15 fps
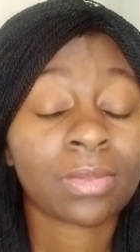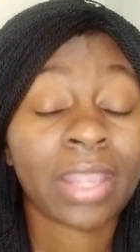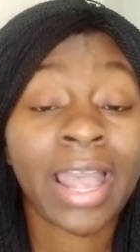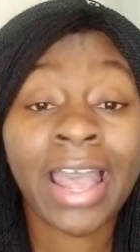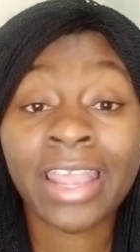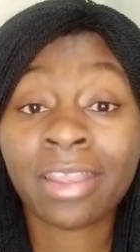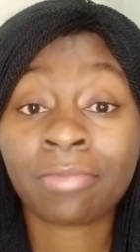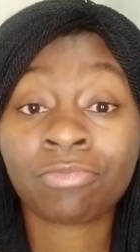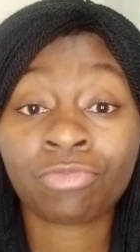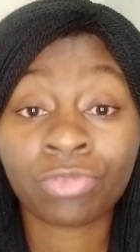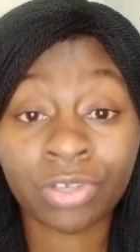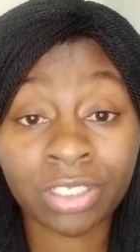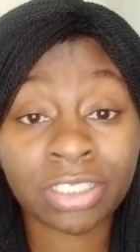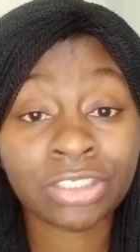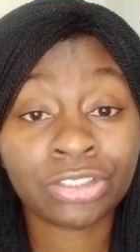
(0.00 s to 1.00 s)
I am
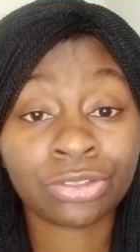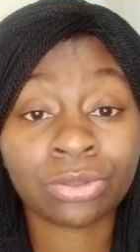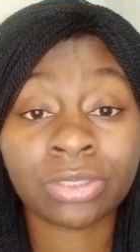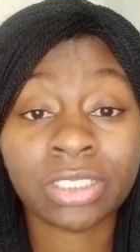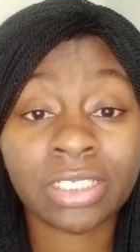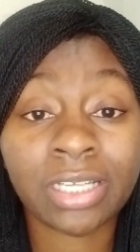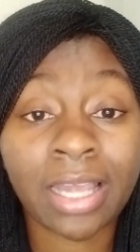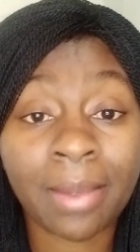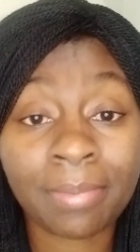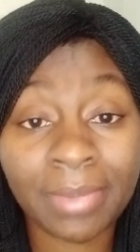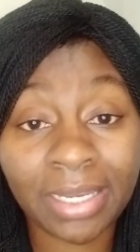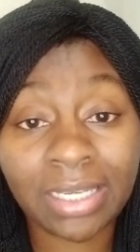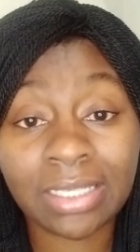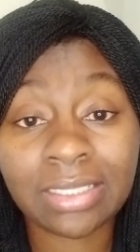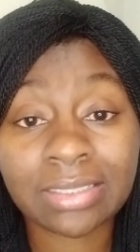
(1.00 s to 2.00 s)
really truly
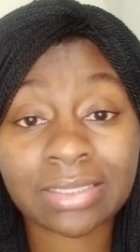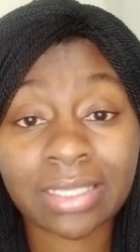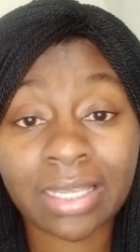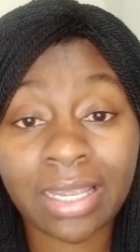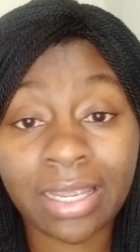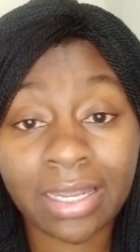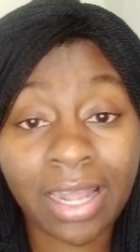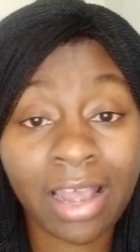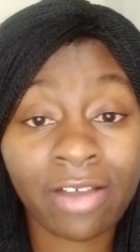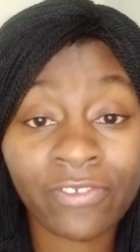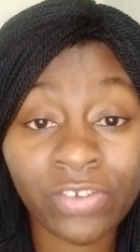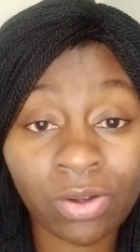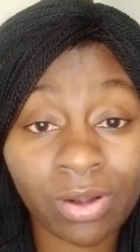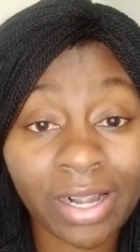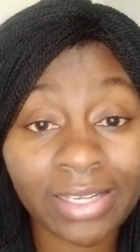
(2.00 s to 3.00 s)
amazed at how
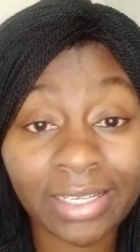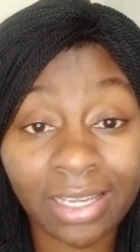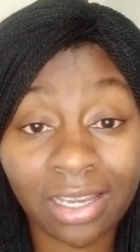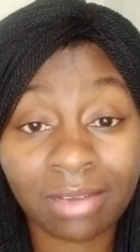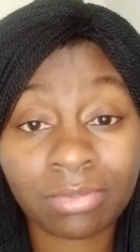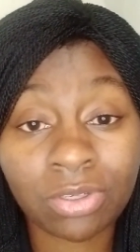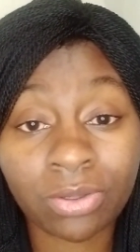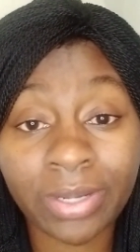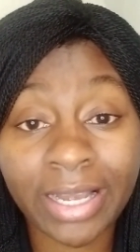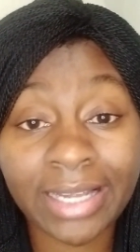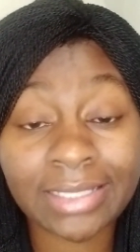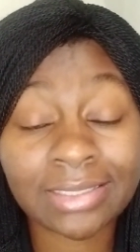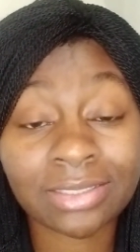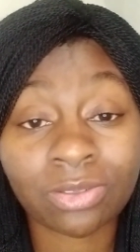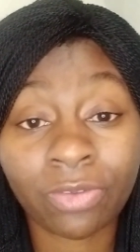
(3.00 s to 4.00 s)
far I came, you
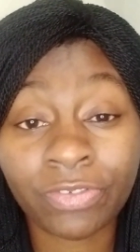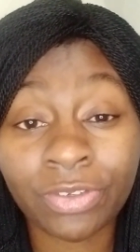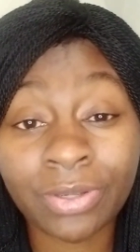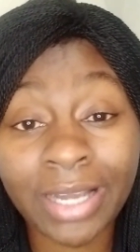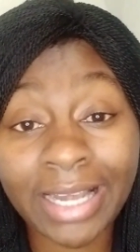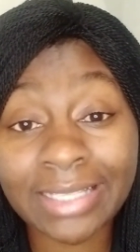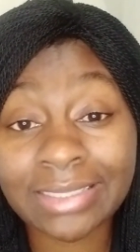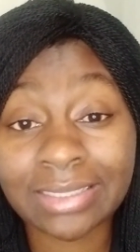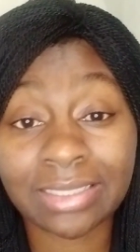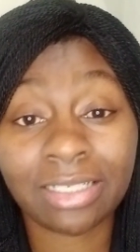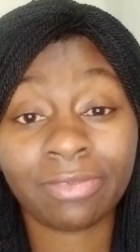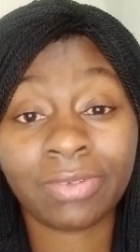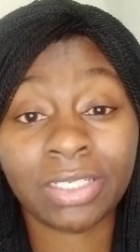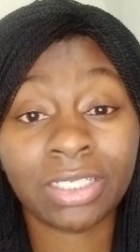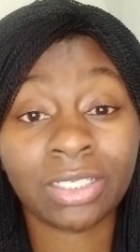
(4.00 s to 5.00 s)
guys. So if you guys see
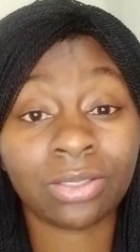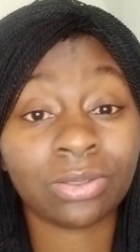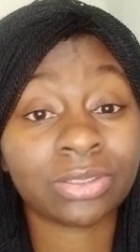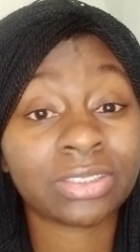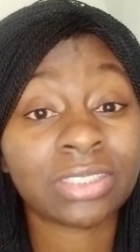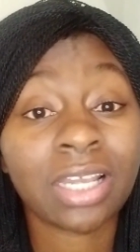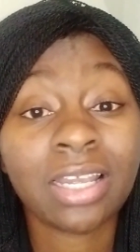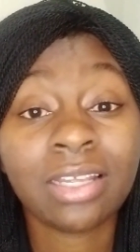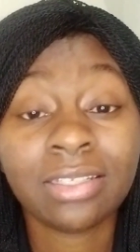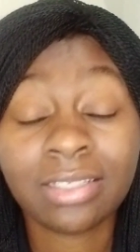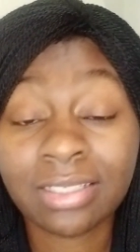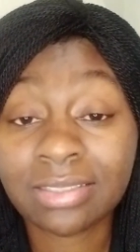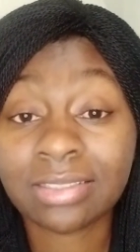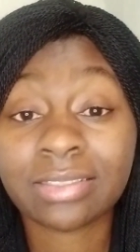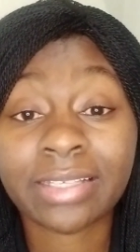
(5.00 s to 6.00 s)
the videos,
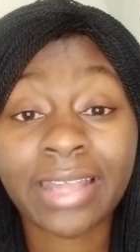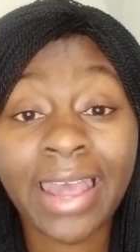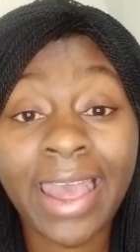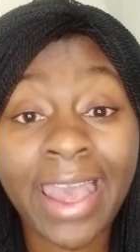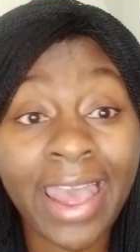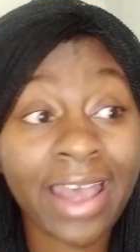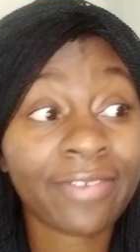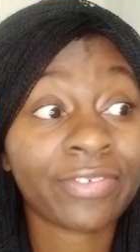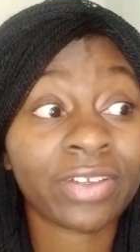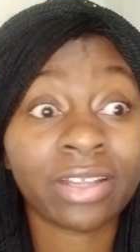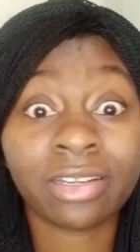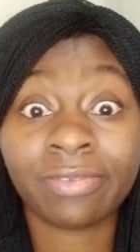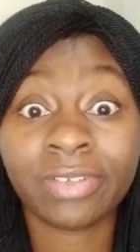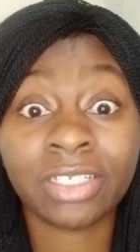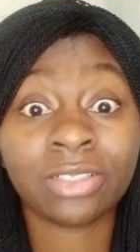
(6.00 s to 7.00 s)
this is half
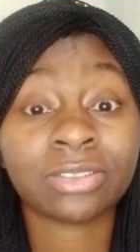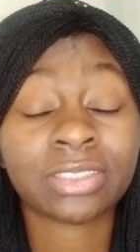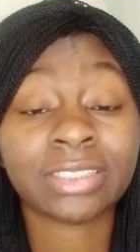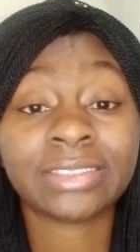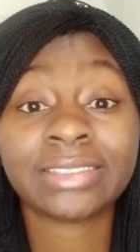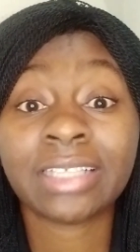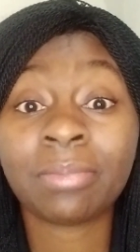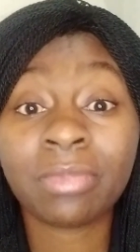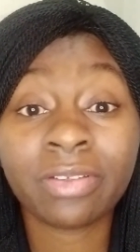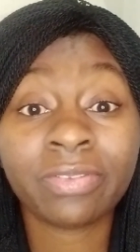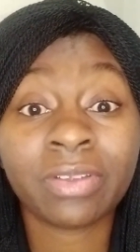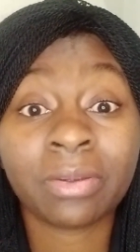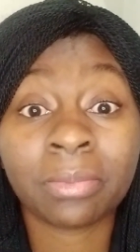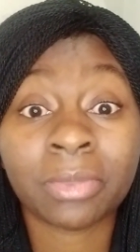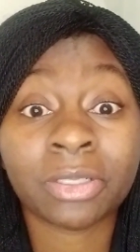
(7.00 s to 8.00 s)
of the videos because some
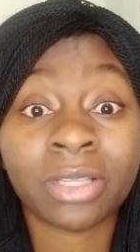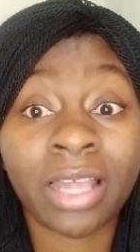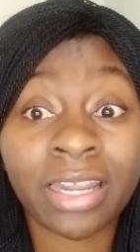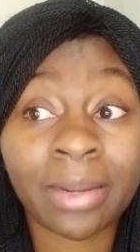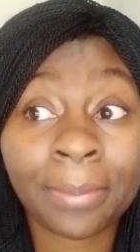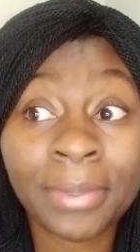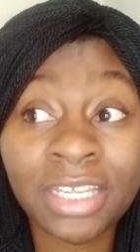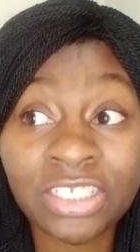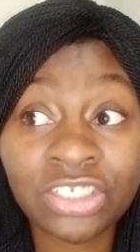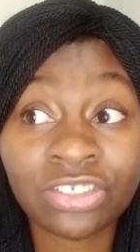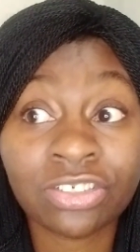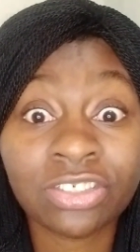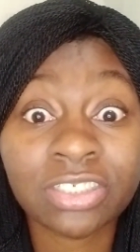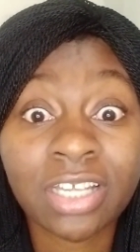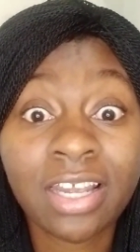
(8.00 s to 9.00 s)
of them are a lot of
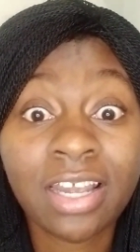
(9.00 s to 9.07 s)
pictures